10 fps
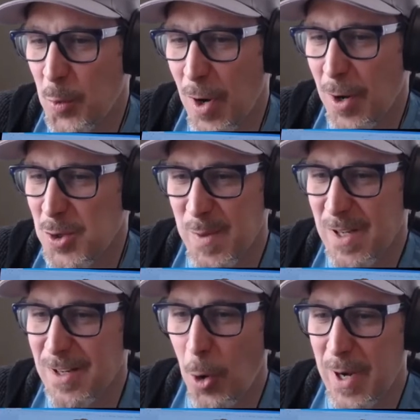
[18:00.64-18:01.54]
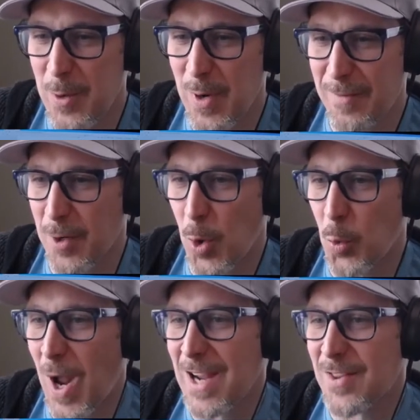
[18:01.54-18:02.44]
roads, but nobody would ever go
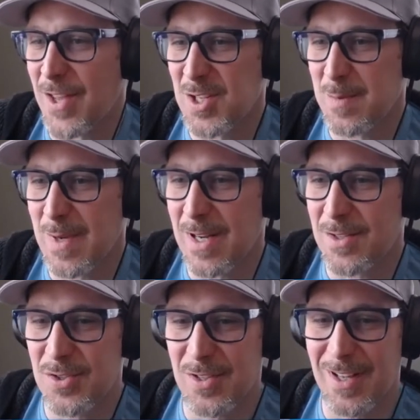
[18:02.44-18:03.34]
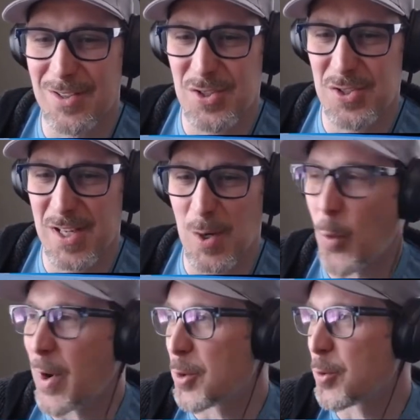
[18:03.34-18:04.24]
ride this. I mean, it's just like a
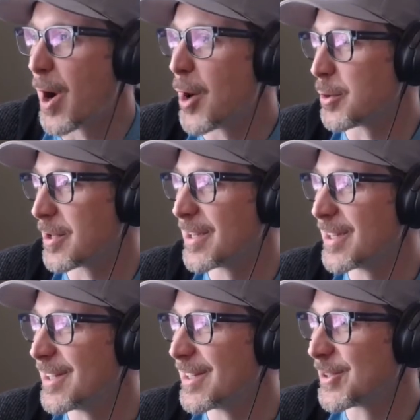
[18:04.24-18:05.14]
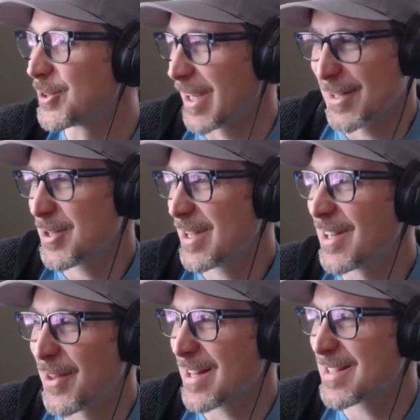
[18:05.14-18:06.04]
weird road. Like
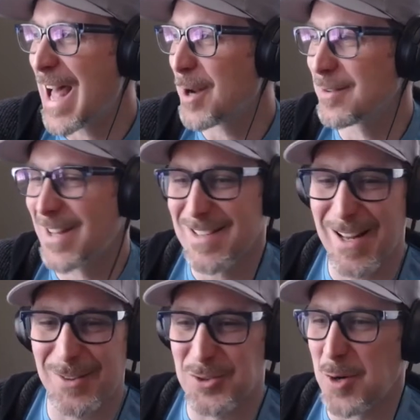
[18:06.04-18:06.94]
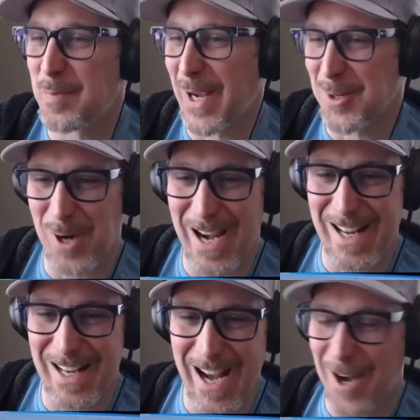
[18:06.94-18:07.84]
that's not a dirt bike
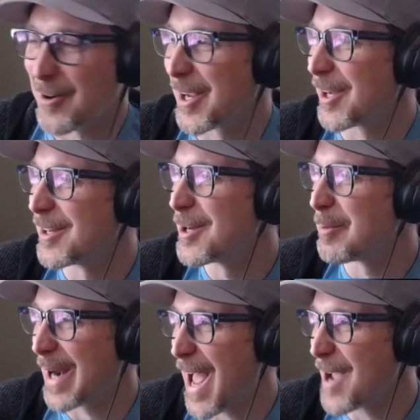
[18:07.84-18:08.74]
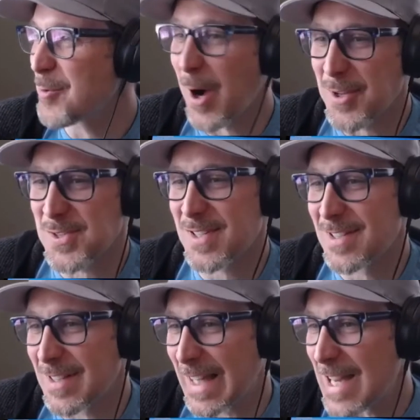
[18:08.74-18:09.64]
riding area. But I was
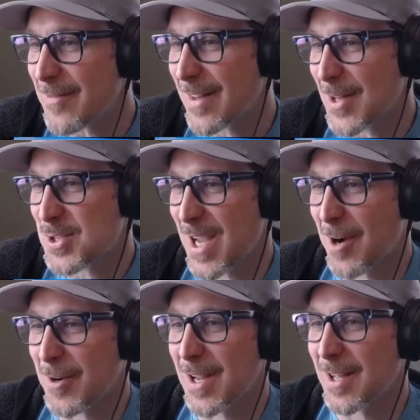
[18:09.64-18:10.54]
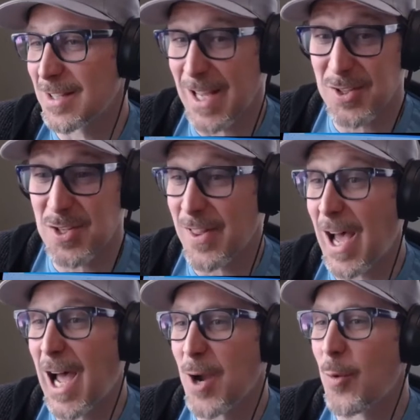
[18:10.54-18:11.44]
leaving this area next to the
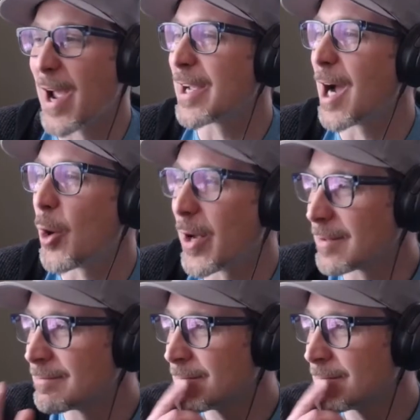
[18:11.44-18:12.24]
highway going,